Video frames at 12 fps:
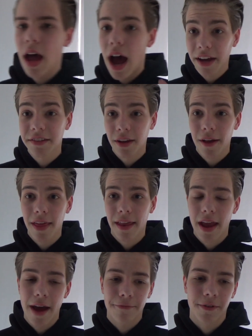I saw that
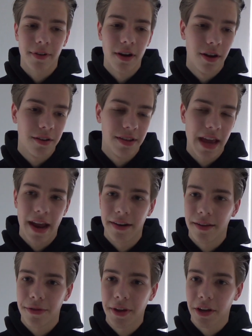
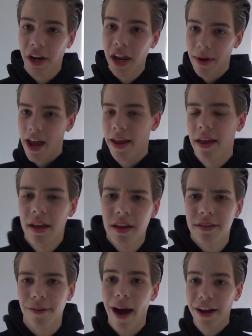that thing on eBay,
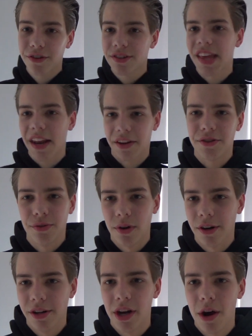so I just sent it to
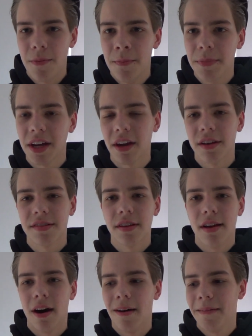her, you know, because
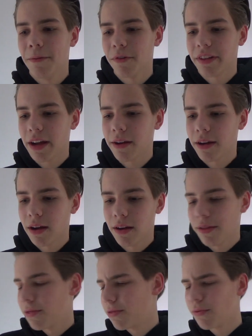it was like
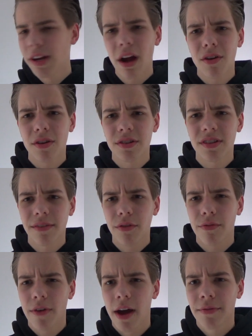
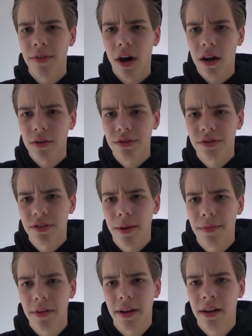$375 or
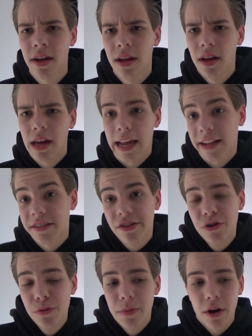something, and that's
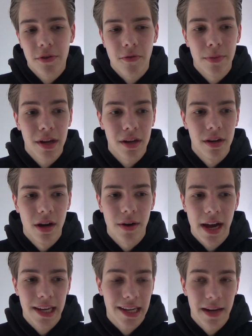too much for me, you know.
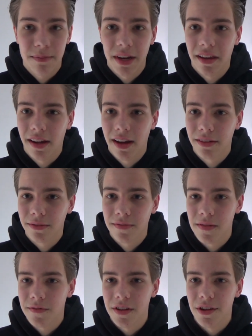I can't pay that as
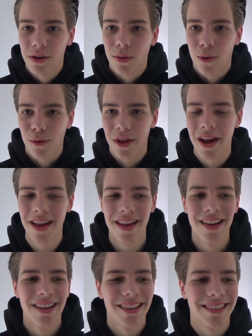a 15-year-old.
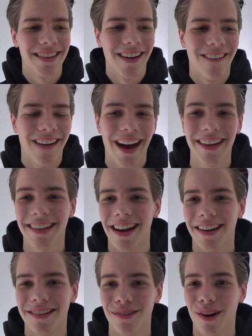So I
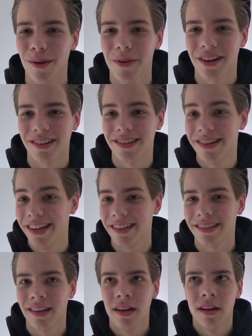sent it to her because she
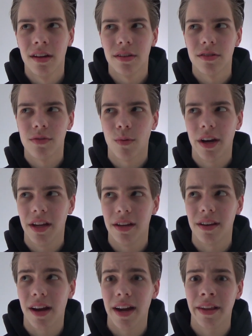is
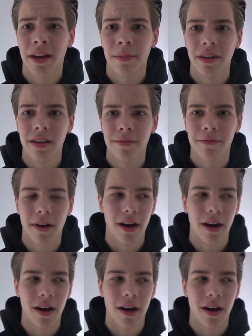29, I believe.